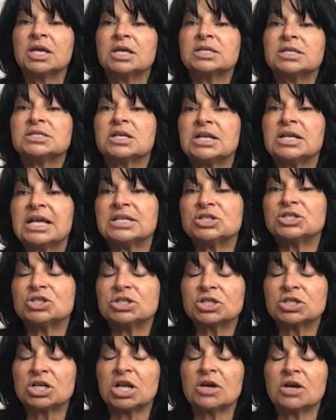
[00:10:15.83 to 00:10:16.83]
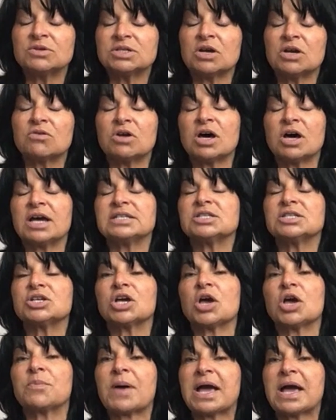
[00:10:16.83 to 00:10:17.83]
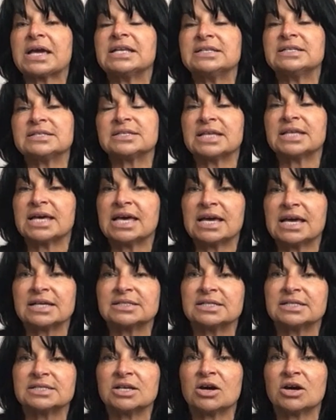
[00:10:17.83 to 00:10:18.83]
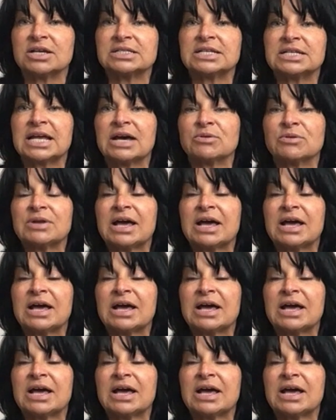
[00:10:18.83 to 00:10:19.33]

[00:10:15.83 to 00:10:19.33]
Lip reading: So let's just close our eyes and go back into that exercise now.